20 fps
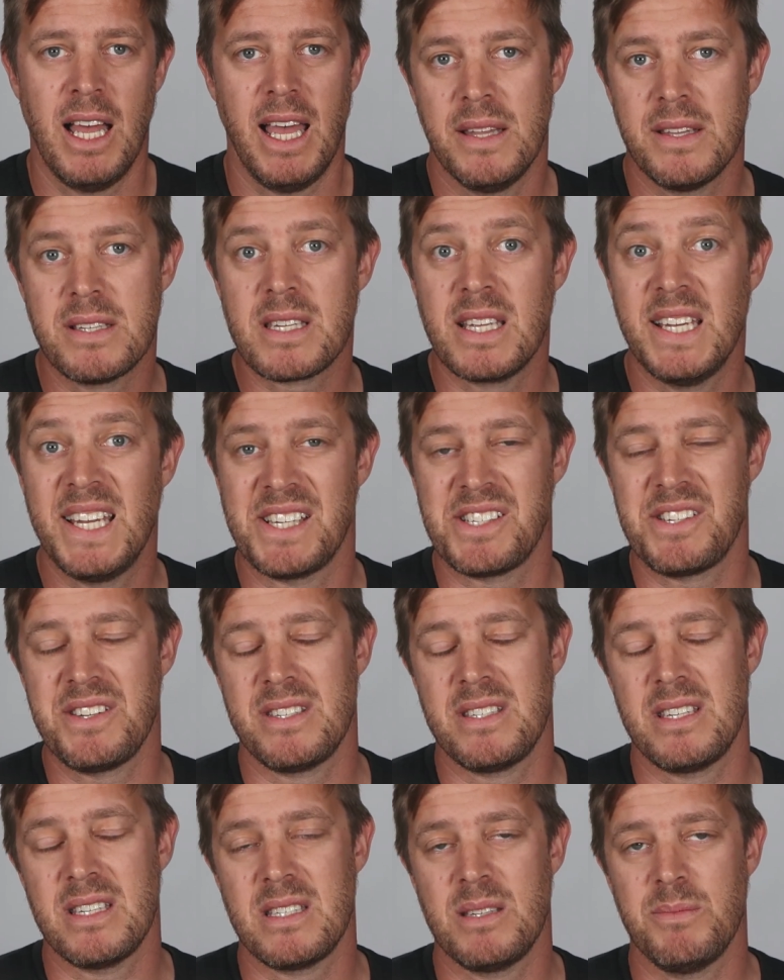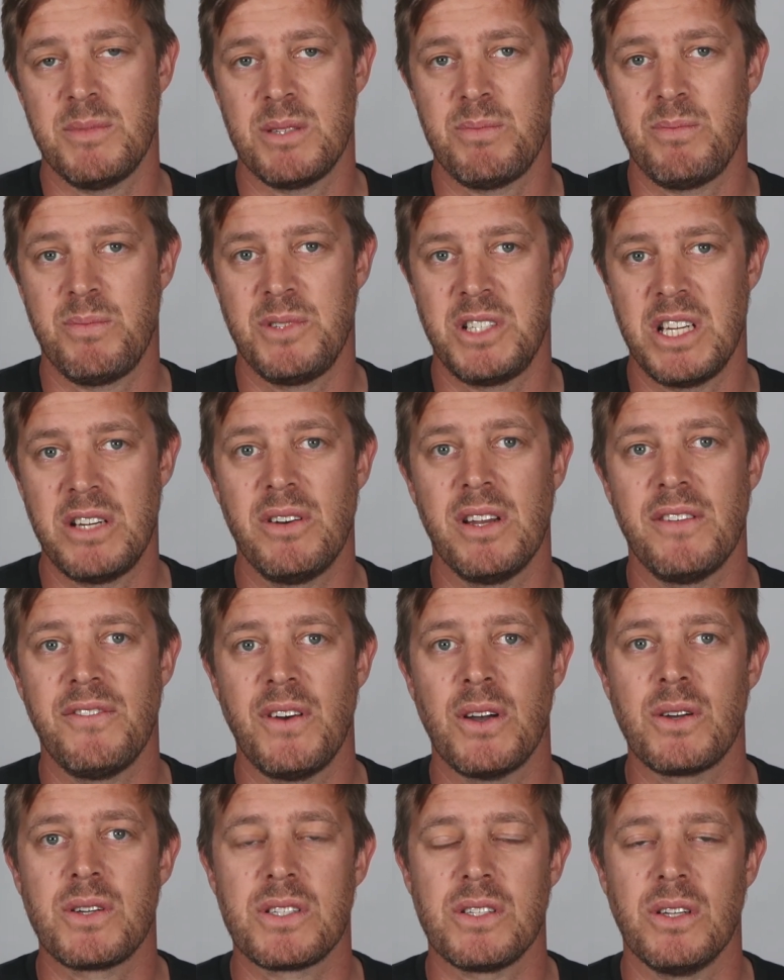And this connection system is generally
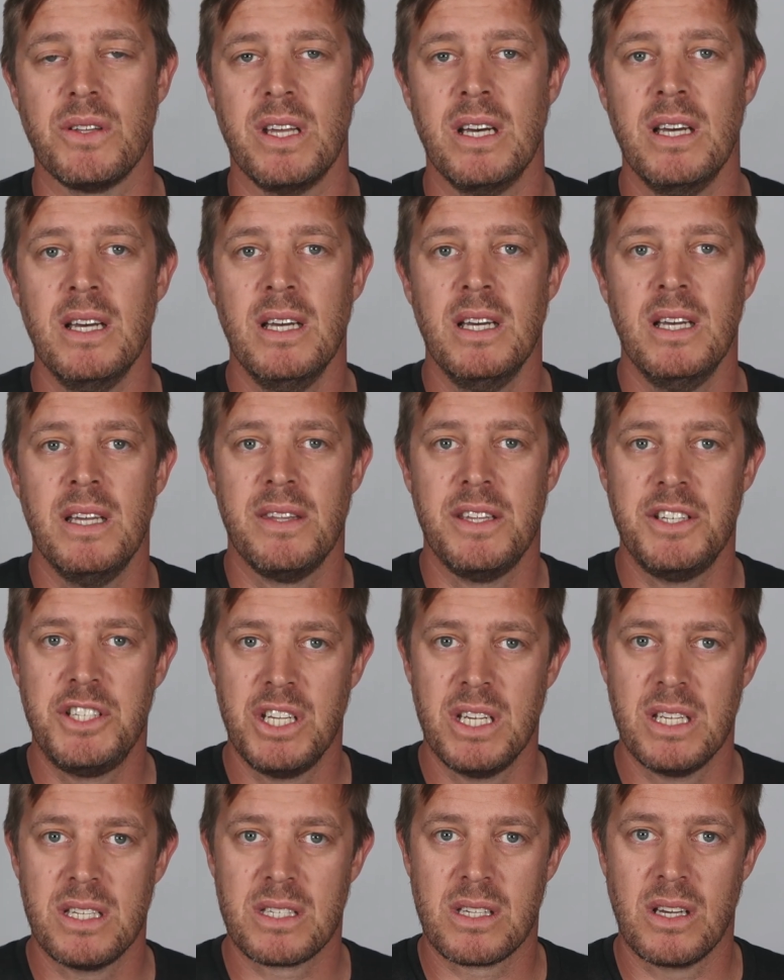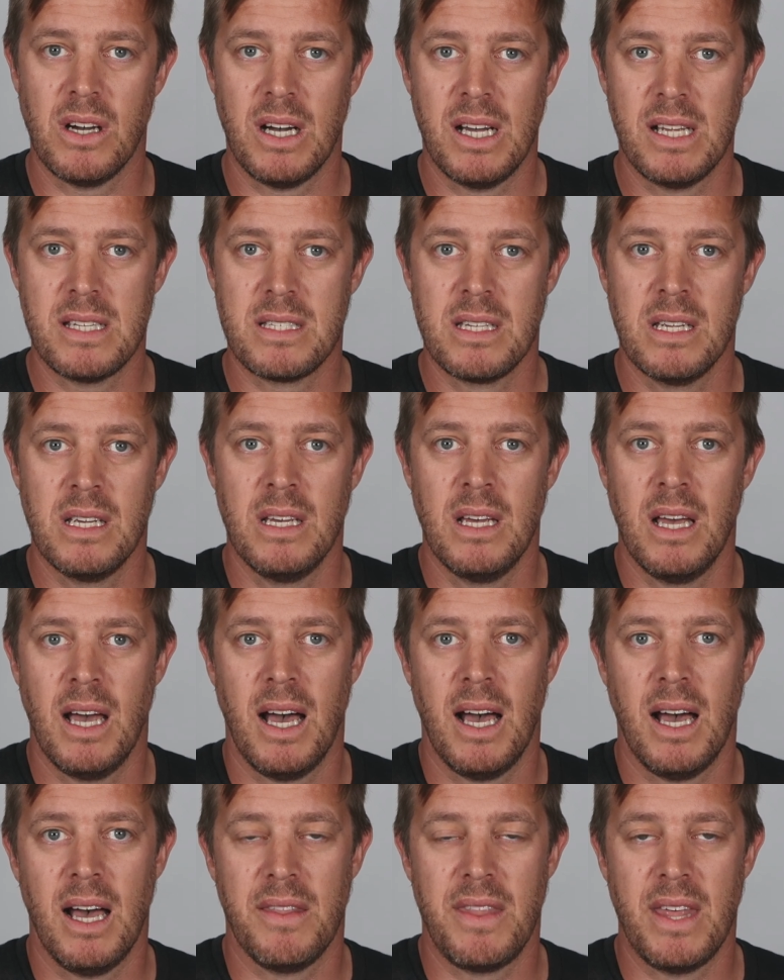focused on the GS guys
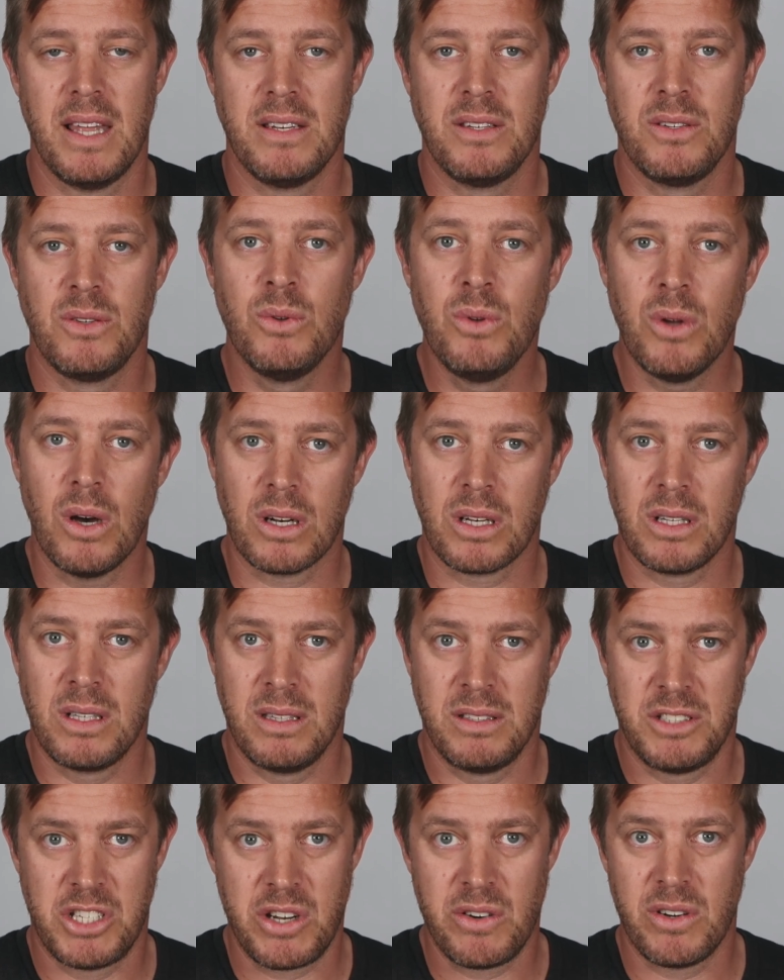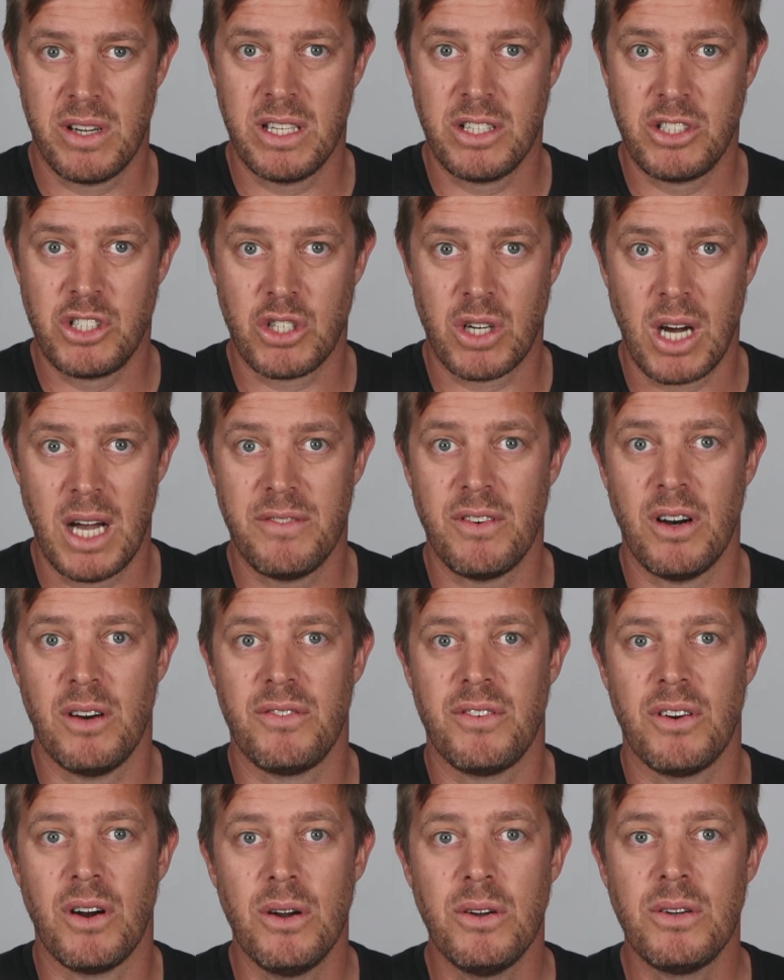that do not generally drive
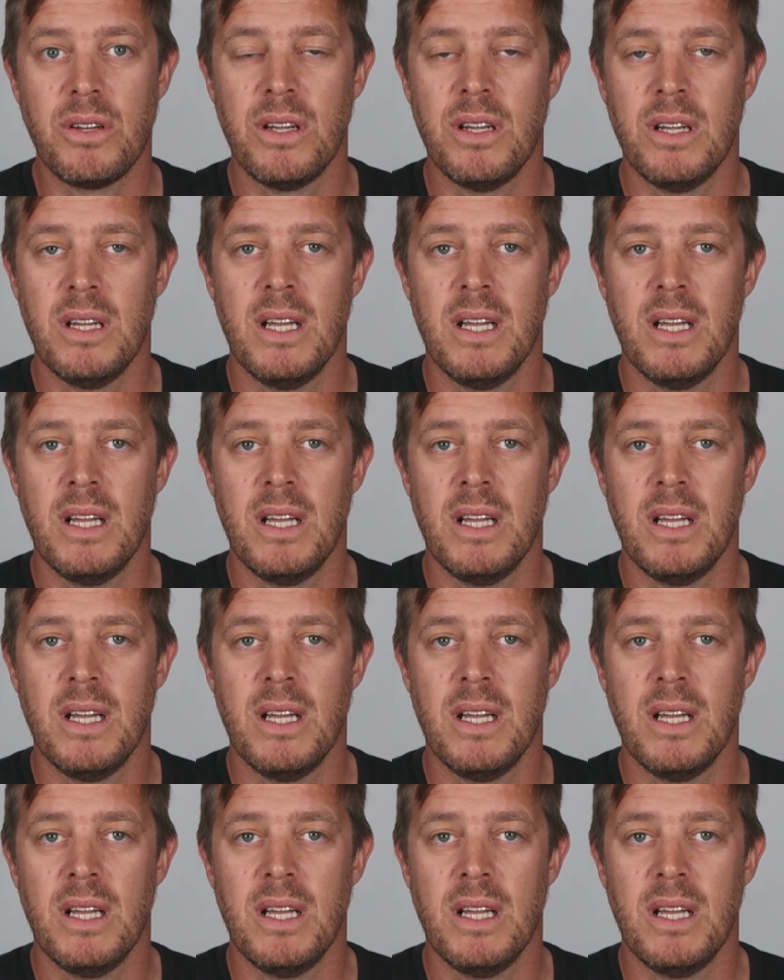off-road.